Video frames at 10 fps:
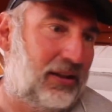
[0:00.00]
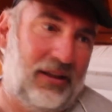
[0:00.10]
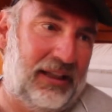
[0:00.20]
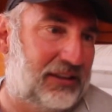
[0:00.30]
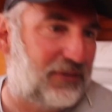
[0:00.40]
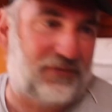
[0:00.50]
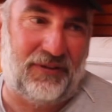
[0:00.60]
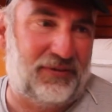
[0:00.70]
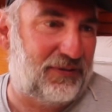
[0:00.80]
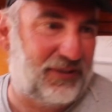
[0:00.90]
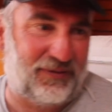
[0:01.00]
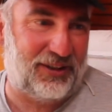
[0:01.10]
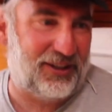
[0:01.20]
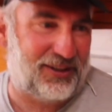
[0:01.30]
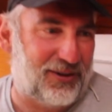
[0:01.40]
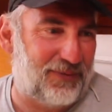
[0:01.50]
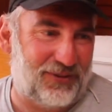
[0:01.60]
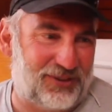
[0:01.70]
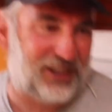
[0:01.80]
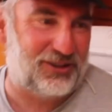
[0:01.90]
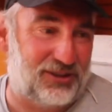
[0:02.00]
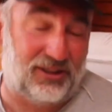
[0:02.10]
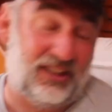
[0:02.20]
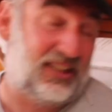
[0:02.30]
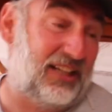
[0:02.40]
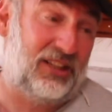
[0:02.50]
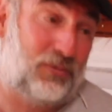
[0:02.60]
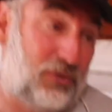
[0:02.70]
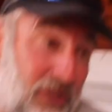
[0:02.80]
it's a 50-50 conversation, and again, it's one